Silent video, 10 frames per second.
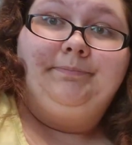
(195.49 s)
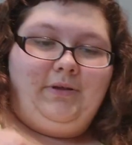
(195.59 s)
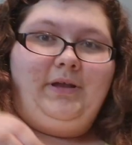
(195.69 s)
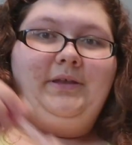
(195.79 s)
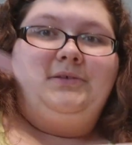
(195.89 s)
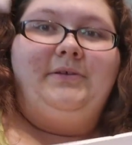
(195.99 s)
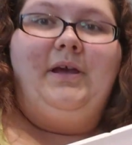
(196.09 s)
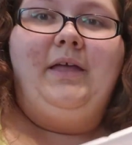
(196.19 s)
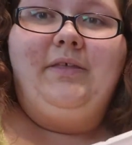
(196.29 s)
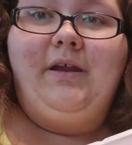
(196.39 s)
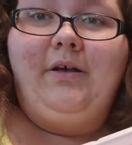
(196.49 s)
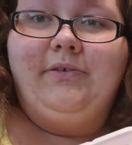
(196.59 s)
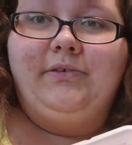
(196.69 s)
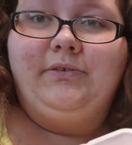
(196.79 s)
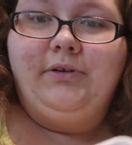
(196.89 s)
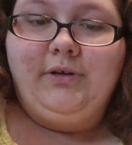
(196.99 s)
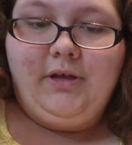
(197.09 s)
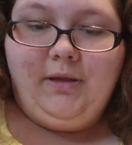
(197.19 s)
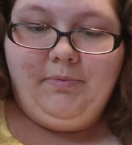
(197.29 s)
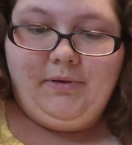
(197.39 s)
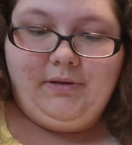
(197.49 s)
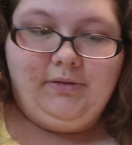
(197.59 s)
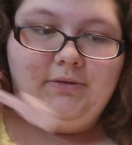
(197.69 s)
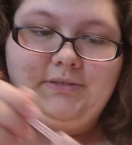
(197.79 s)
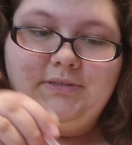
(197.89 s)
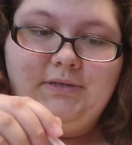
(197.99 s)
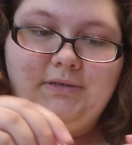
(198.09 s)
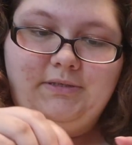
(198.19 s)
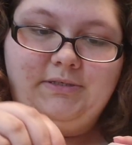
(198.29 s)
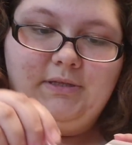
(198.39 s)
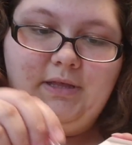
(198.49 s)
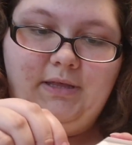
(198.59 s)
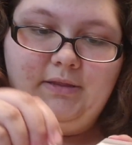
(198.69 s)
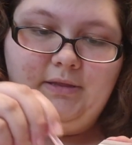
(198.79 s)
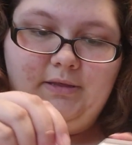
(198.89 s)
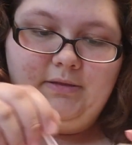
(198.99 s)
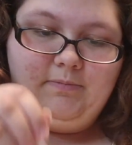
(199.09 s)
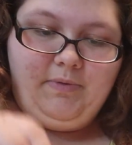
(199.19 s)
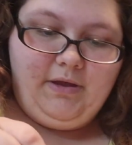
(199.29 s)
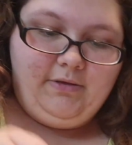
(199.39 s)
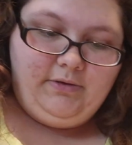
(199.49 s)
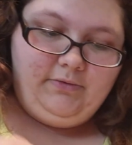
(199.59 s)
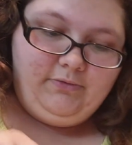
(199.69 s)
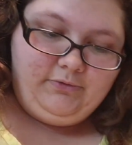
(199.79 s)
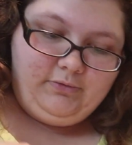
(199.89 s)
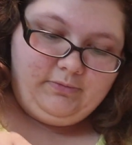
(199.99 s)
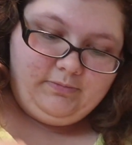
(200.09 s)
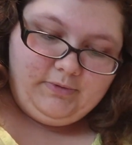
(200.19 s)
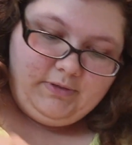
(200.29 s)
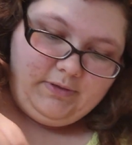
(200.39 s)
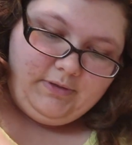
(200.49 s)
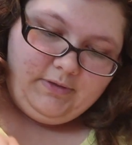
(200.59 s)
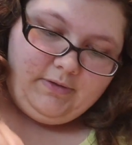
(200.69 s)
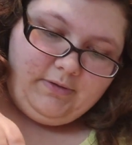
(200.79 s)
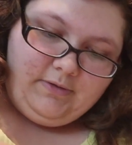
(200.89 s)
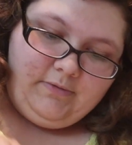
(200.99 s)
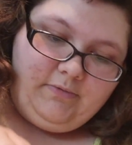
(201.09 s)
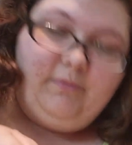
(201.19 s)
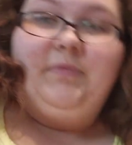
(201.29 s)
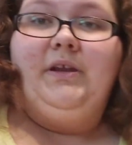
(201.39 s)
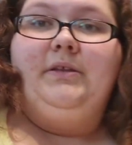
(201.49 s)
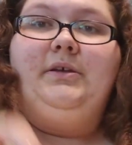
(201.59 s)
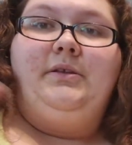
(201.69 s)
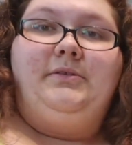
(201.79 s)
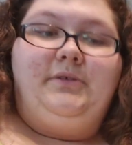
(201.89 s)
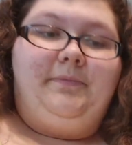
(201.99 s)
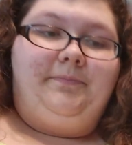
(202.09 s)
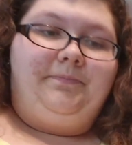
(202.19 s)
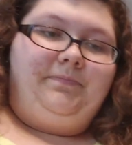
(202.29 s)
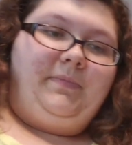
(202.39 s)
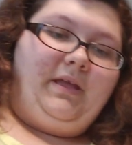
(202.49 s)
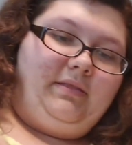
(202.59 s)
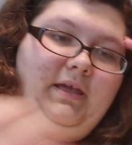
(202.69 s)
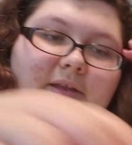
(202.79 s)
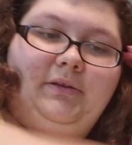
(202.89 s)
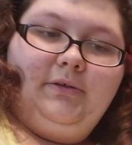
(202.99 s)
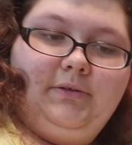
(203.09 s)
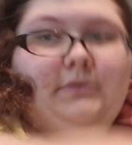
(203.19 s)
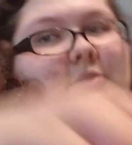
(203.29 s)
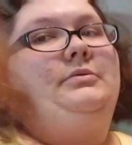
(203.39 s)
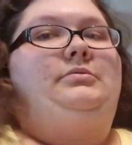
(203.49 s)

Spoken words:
Alrighty, so I got that all stirred up and it looks slightly better than usual. Well, than it did, so got that done.